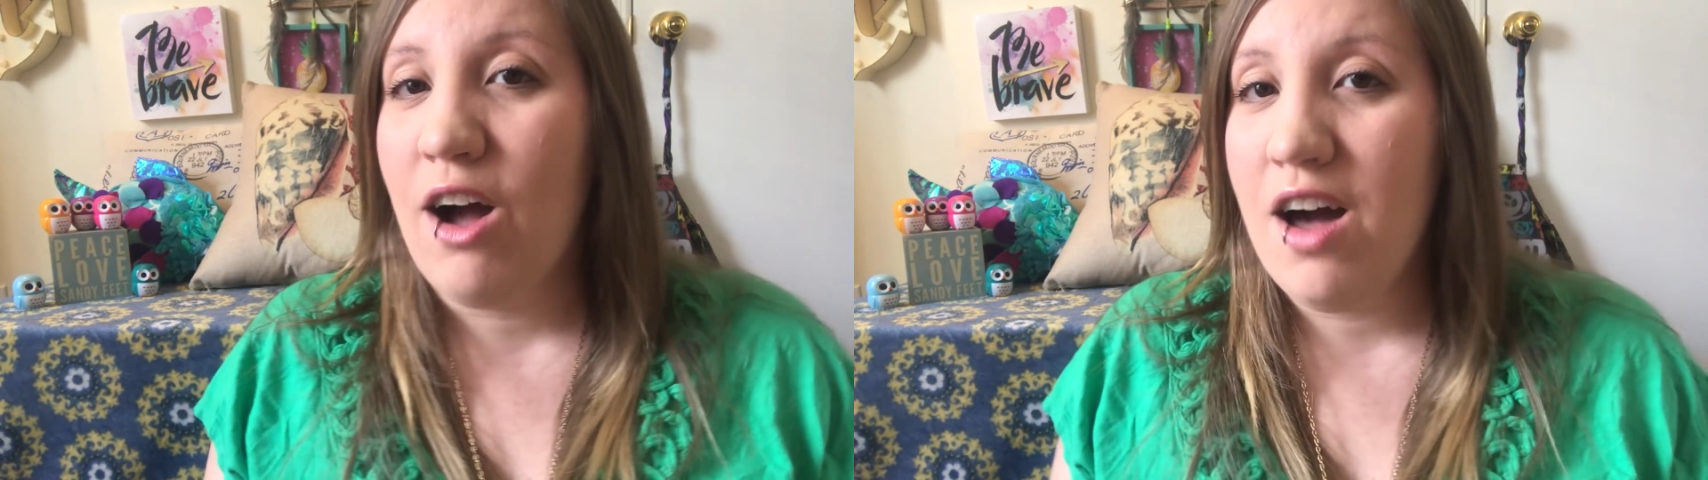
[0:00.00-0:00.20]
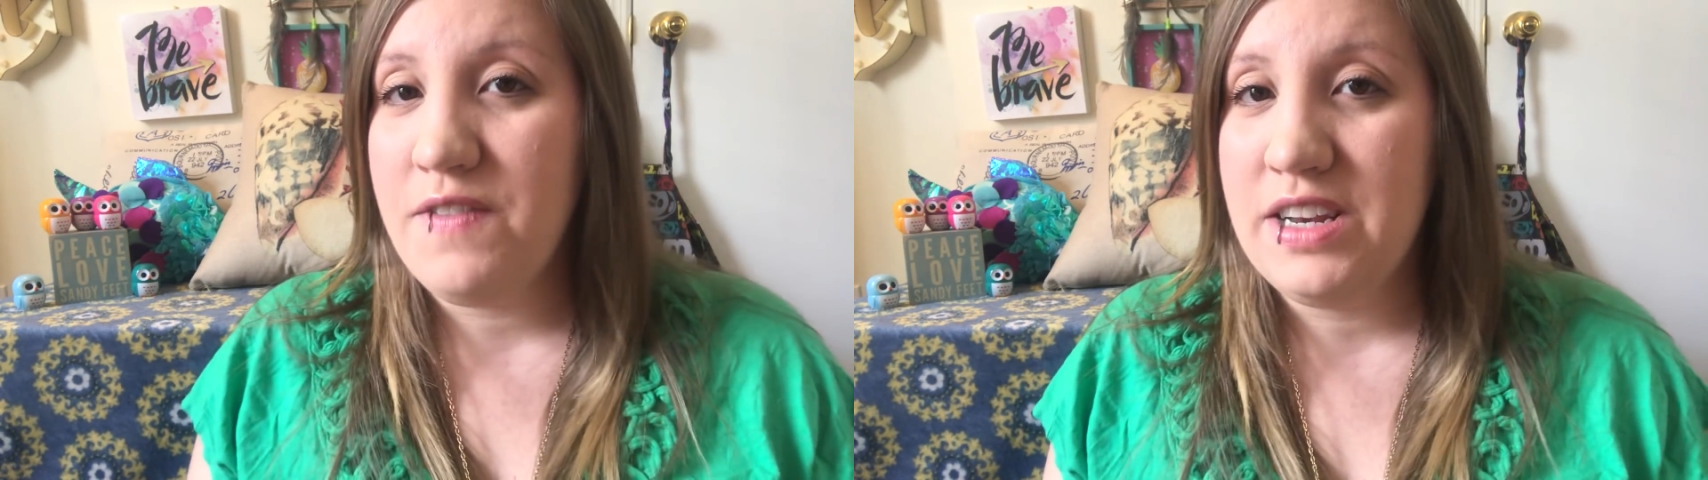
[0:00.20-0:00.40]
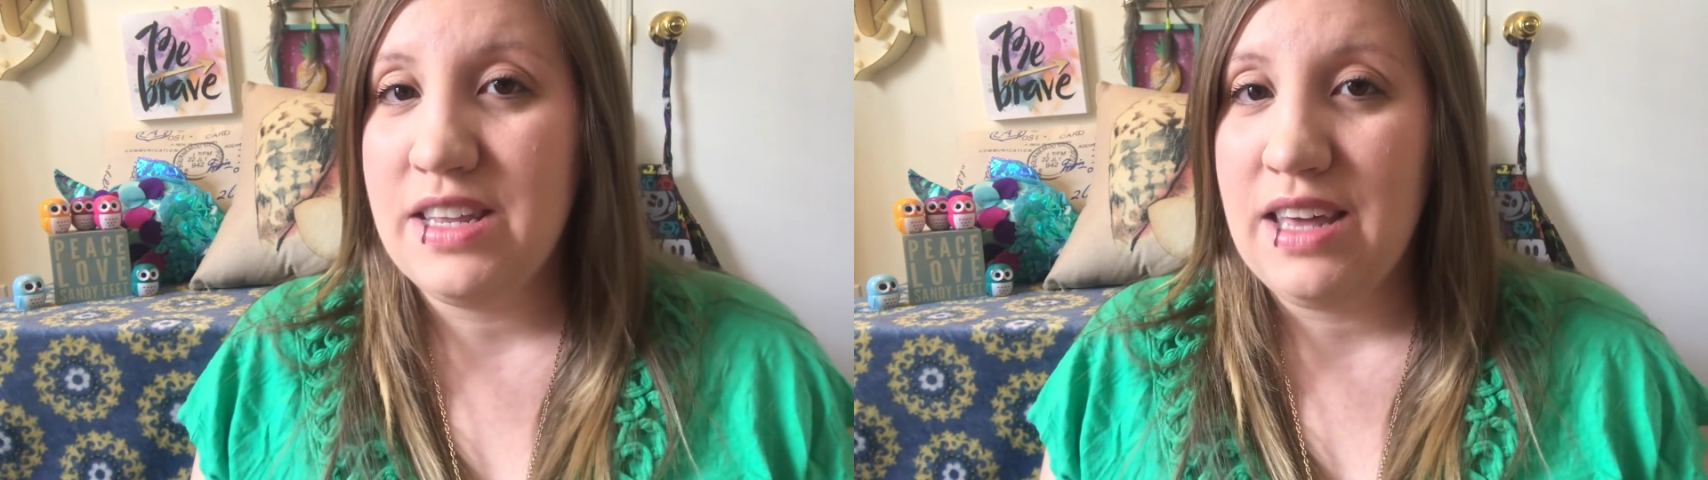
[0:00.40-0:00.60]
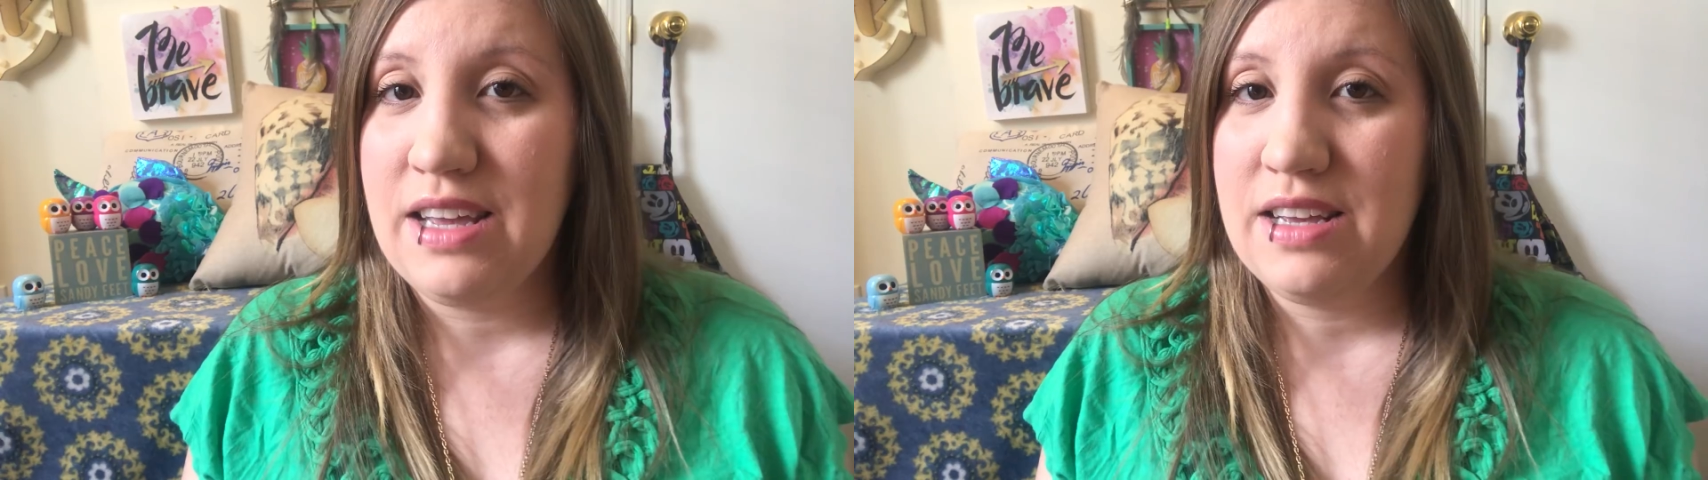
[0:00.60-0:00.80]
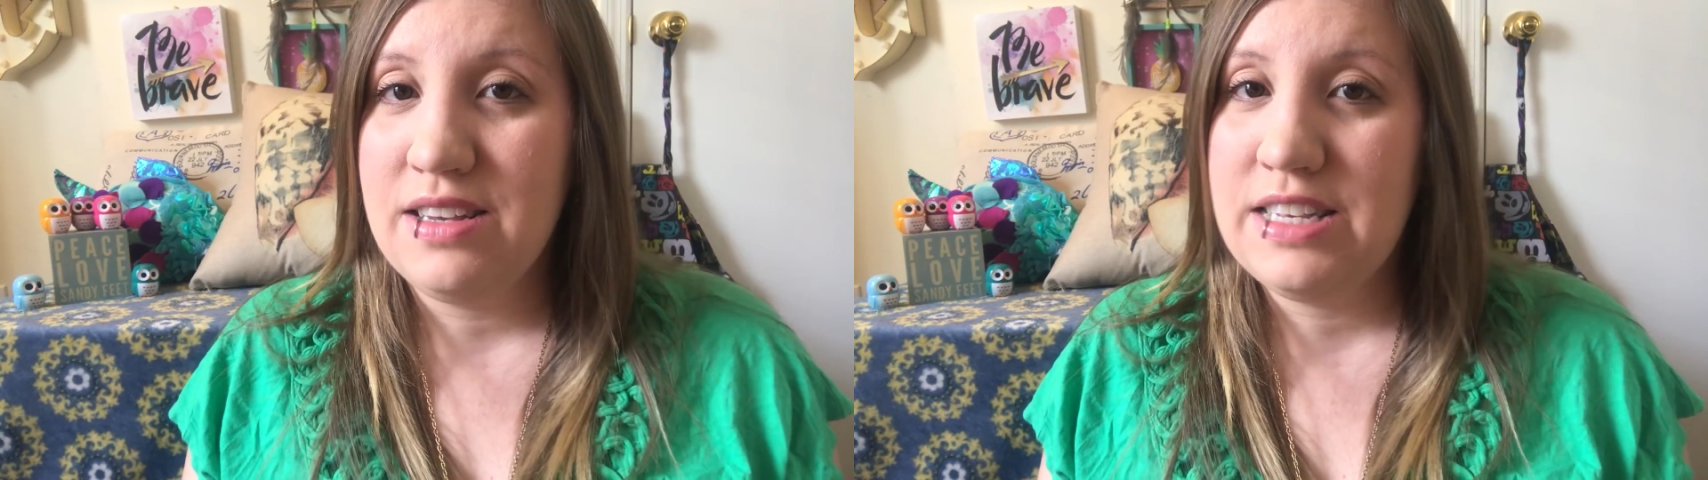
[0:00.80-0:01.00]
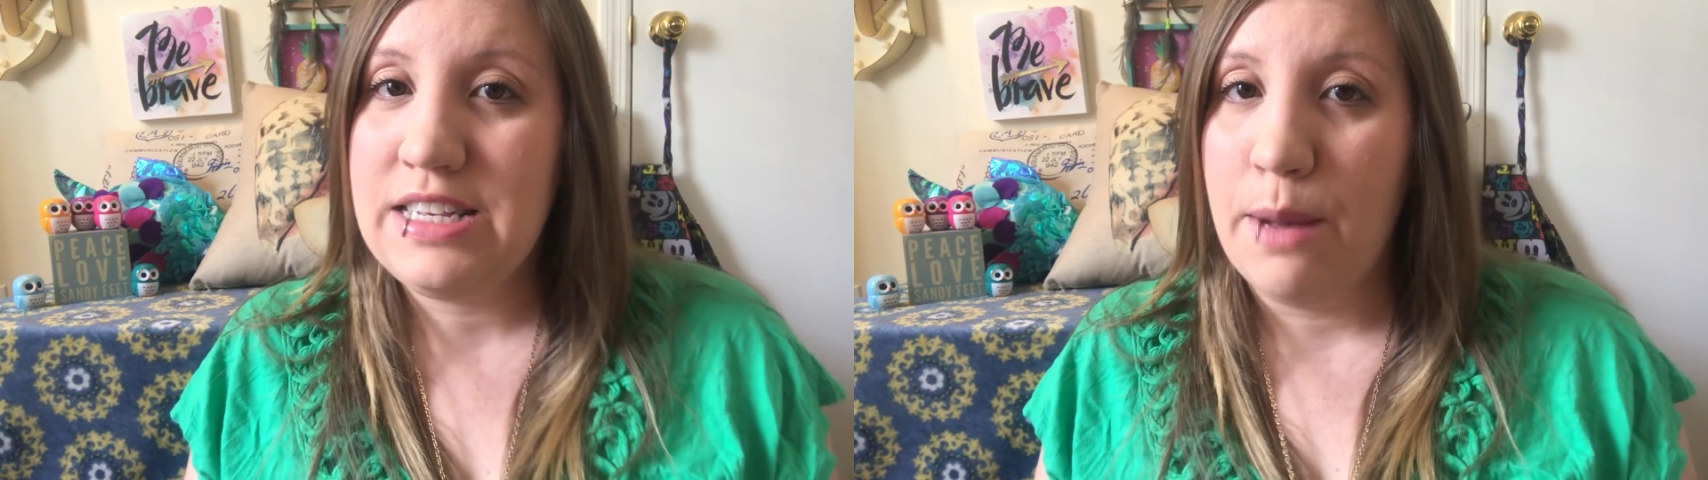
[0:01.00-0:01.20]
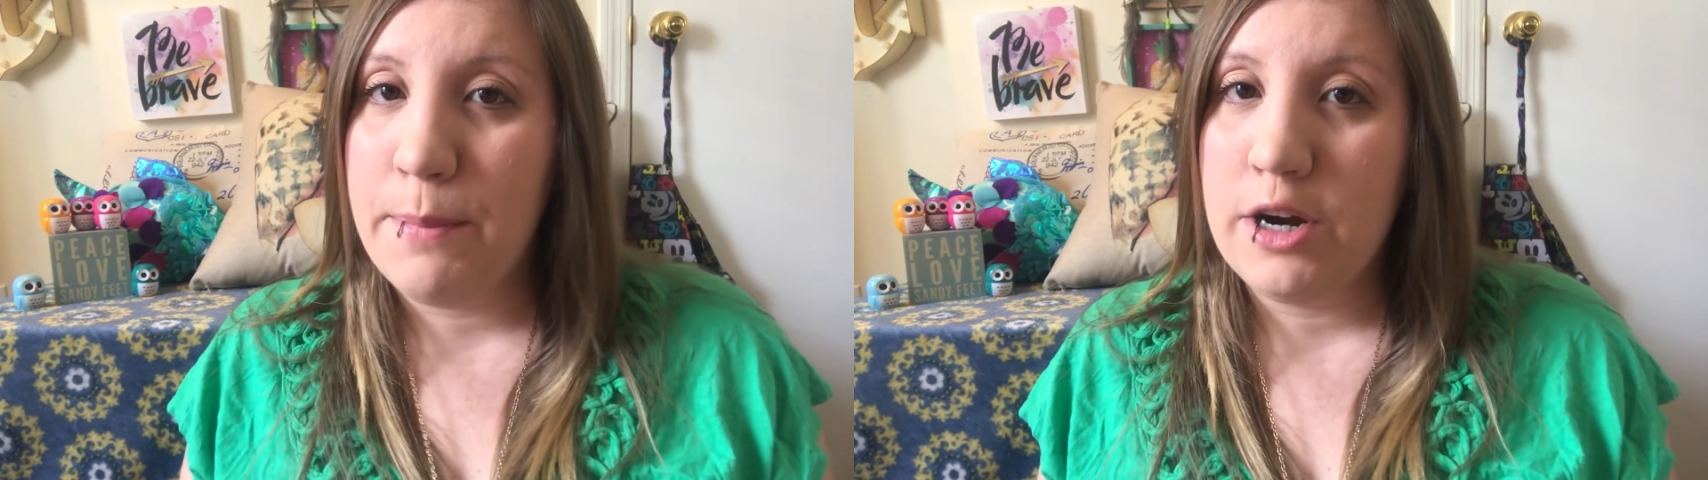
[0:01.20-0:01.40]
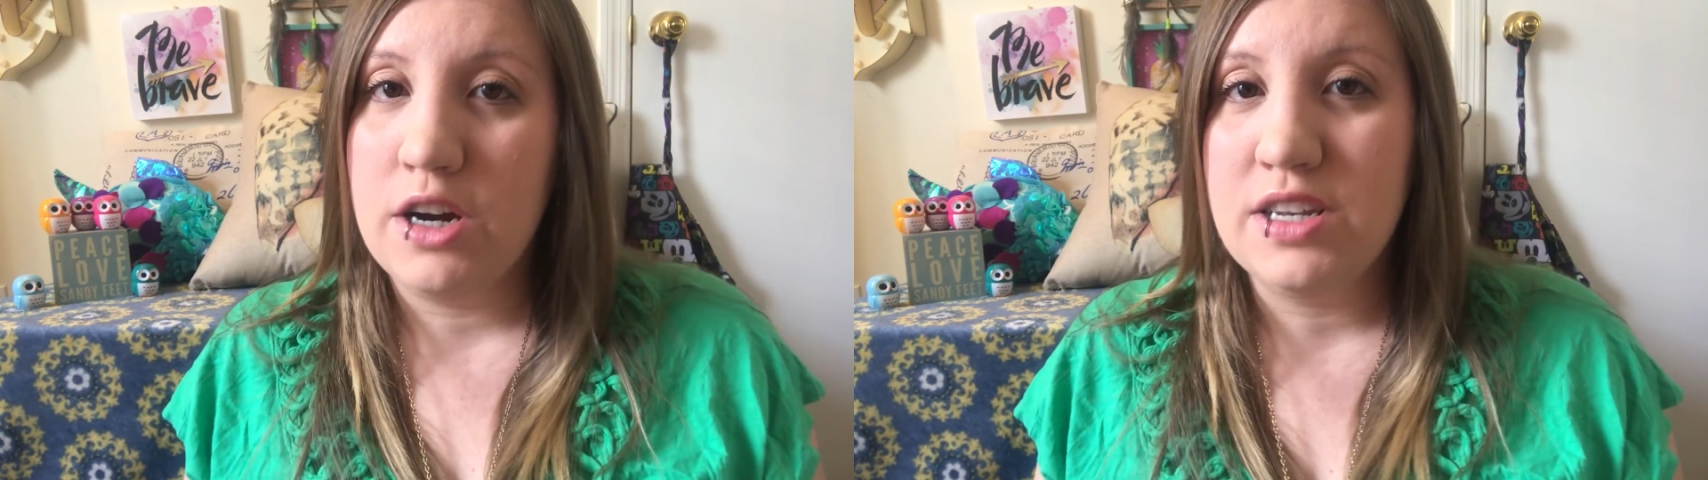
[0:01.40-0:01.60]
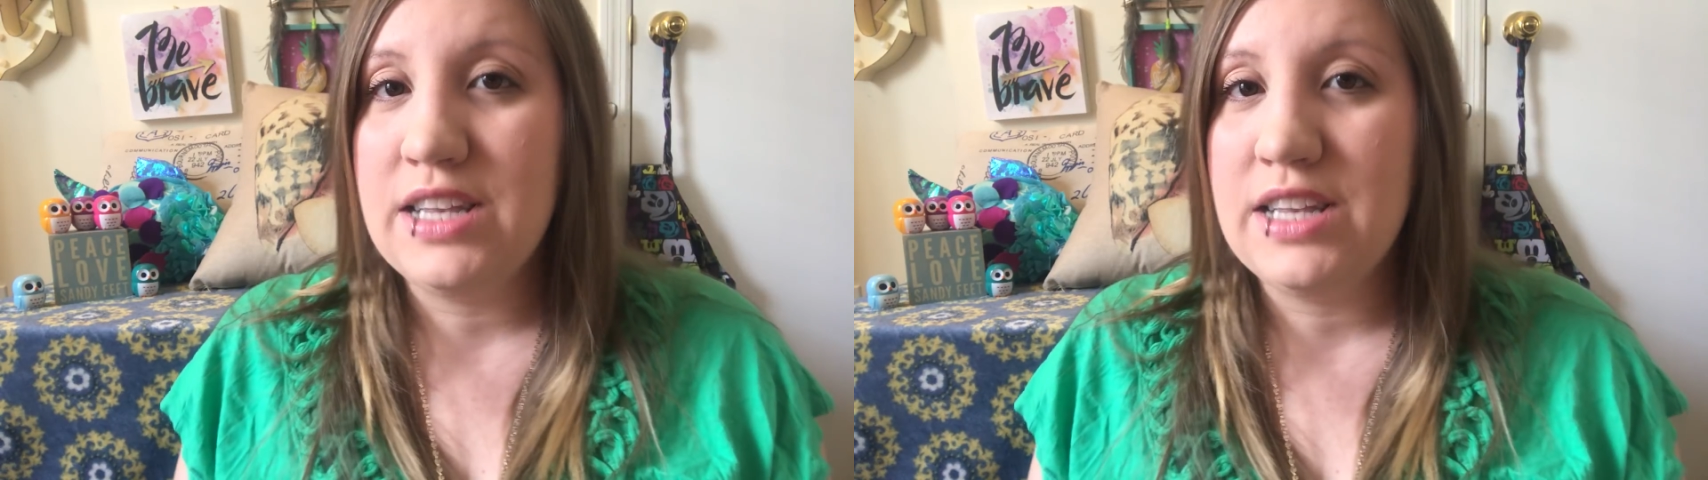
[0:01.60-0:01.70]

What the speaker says: off into like summer